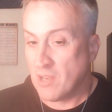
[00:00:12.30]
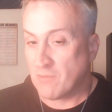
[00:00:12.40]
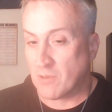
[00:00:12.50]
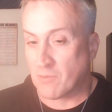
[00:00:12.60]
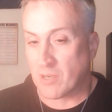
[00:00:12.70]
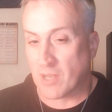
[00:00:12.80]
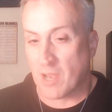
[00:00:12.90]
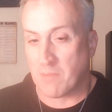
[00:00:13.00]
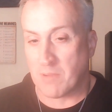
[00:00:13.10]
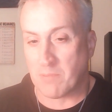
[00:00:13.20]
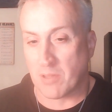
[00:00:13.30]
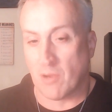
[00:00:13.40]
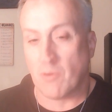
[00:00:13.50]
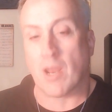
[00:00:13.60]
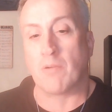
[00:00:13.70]
Feel free to comment
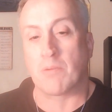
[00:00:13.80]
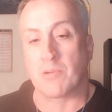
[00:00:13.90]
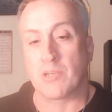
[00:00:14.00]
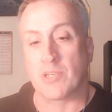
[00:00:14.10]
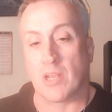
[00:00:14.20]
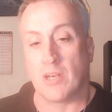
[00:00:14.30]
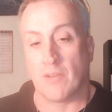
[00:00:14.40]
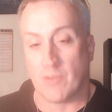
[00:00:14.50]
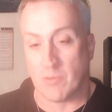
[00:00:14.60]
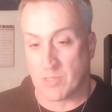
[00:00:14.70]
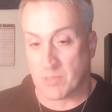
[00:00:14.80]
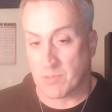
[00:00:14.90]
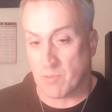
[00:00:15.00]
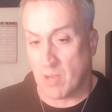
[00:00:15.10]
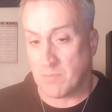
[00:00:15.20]
below, and I would appreciate it if you would
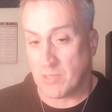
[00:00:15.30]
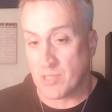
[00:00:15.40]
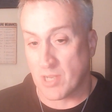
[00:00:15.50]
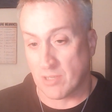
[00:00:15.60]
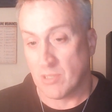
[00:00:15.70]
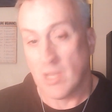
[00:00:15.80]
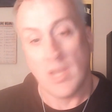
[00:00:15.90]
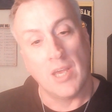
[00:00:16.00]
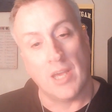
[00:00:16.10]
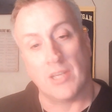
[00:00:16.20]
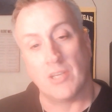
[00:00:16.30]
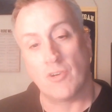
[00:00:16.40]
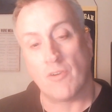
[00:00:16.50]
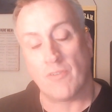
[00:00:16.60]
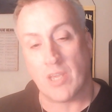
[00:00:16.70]
subscribe to the channel and hit your
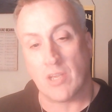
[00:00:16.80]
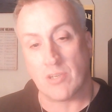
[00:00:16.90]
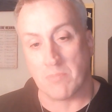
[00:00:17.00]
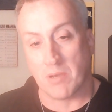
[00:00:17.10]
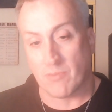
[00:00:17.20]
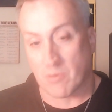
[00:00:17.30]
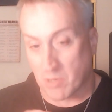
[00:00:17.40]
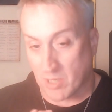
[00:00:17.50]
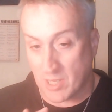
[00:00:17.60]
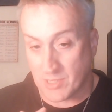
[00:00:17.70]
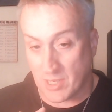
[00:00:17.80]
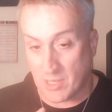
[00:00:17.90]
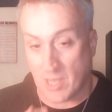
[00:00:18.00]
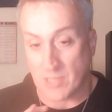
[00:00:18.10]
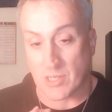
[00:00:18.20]
notification bell for more
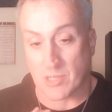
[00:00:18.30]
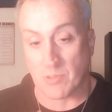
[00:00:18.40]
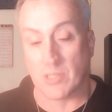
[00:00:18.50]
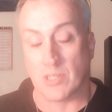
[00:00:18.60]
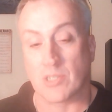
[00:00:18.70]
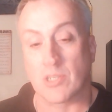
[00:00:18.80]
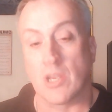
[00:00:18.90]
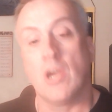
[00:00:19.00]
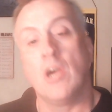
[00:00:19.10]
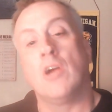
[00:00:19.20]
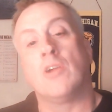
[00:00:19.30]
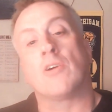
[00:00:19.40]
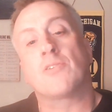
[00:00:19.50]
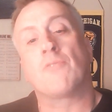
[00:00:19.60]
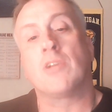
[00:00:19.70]
content as it is released. You're
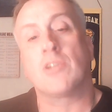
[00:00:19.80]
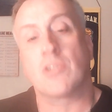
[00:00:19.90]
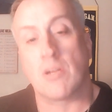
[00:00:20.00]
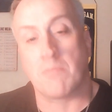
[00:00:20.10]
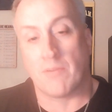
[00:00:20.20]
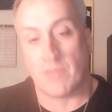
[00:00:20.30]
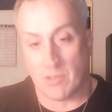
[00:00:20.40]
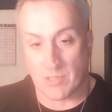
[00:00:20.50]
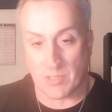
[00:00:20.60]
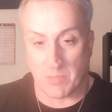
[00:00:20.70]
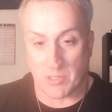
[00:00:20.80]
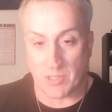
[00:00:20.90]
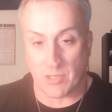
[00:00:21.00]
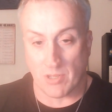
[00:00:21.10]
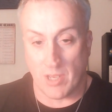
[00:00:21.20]
also free to share my videos as much
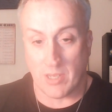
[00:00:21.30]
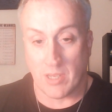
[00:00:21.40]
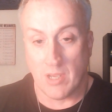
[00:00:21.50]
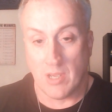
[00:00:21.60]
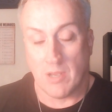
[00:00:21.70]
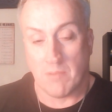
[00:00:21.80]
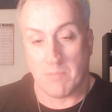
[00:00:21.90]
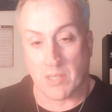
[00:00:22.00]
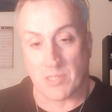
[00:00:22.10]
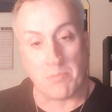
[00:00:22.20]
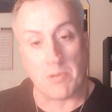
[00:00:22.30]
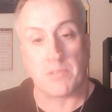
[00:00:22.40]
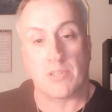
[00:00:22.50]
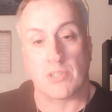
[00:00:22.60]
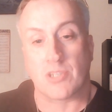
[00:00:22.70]
as you like, because the
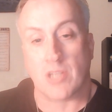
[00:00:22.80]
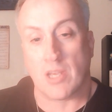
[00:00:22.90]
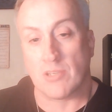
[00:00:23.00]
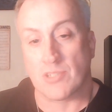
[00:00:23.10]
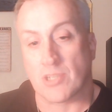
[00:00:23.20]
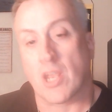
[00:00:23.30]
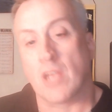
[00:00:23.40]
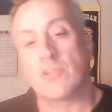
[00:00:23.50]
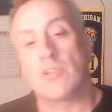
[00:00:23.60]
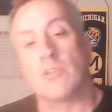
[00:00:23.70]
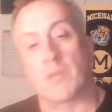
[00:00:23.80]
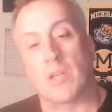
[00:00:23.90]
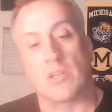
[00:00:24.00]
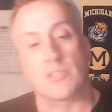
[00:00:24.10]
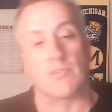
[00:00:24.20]
purpose of this channel is educational in
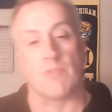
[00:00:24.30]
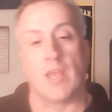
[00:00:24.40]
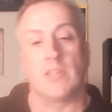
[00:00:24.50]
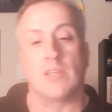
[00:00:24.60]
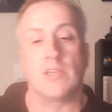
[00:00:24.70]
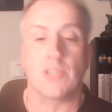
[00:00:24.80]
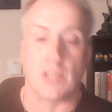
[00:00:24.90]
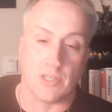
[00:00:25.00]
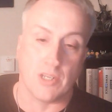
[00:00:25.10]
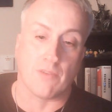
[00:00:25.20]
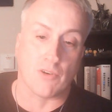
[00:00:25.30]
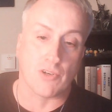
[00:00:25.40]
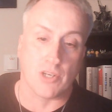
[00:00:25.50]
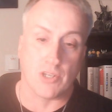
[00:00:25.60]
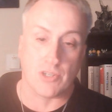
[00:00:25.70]
regards to atheist and
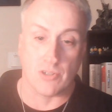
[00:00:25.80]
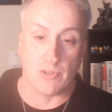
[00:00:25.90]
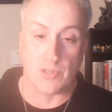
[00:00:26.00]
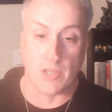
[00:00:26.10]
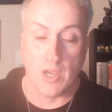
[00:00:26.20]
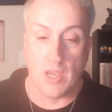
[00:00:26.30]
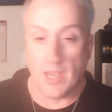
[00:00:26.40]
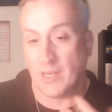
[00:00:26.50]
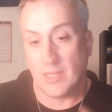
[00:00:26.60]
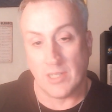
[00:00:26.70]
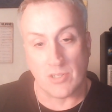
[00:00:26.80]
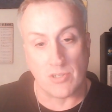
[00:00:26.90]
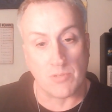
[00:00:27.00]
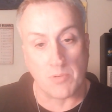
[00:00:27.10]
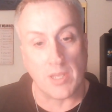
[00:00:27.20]
deconversion issues, and any
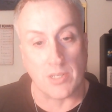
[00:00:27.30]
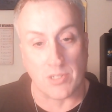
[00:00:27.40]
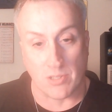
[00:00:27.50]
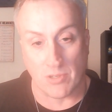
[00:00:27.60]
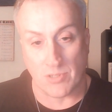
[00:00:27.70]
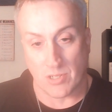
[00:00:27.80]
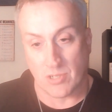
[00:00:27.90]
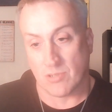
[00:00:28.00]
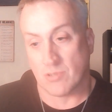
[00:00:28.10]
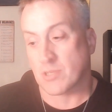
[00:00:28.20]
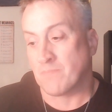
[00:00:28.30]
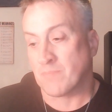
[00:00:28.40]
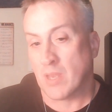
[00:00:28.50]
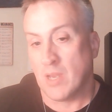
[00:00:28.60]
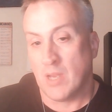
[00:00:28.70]
issues related to those issues.
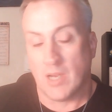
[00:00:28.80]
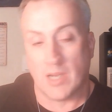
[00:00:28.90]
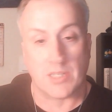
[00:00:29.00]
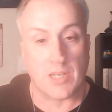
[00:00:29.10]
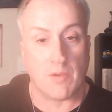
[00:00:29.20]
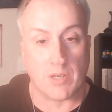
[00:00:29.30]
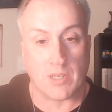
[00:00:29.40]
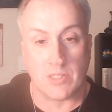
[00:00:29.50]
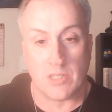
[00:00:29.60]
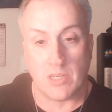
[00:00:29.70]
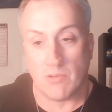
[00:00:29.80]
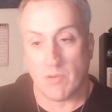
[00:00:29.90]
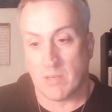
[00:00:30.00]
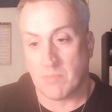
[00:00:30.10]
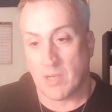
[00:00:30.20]
Uh, today I want to continue
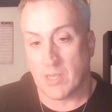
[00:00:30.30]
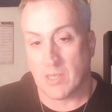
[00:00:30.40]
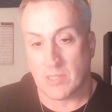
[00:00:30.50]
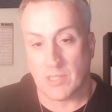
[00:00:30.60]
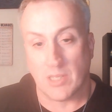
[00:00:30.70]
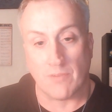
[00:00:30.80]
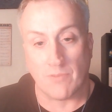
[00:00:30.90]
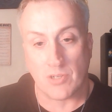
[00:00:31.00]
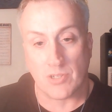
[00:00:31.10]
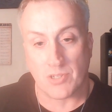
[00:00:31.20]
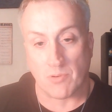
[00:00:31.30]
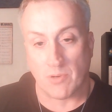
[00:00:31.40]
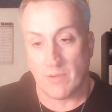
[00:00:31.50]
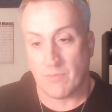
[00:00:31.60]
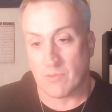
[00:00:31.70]
on my uh, deconversion
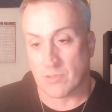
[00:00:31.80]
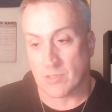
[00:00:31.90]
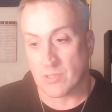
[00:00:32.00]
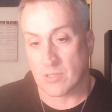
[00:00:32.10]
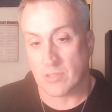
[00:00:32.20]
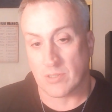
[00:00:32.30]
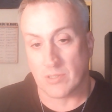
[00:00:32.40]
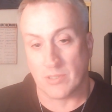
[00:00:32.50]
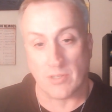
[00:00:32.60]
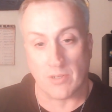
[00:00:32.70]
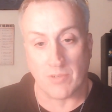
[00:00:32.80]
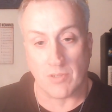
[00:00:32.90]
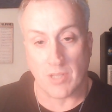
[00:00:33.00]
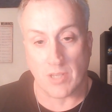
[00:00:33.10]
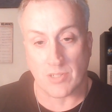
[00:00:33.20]
story for the year of
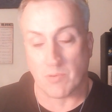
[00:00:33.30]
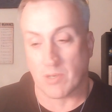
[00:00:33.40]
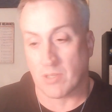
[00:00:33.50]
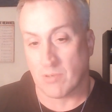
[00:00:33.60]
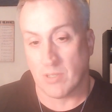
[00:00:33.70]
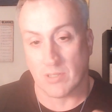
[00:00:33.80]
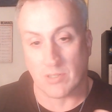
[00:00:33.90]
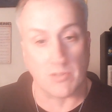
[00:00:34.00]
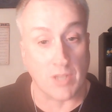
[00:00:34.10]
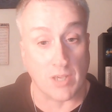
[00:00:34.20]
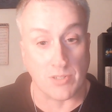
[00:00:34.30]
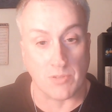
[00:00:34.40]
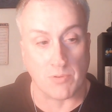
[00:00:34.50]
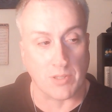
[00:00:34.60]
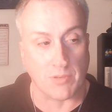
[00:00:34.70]
2023, the
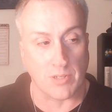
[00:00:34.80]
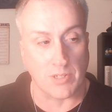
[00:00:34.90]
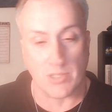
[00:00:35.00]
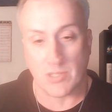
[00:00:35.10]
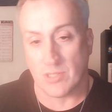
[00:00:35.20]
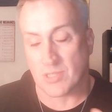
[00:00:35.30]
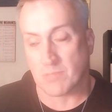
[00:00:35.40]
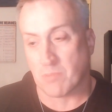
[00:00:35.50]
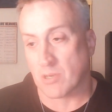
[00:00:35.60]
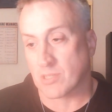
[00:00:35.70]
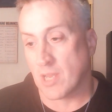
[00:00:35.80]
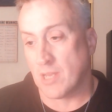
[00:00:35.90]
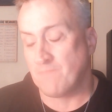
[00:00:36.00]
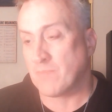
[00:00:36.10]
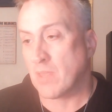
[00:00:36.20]
2023 edition. This is part
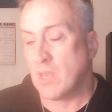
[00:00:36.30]
10.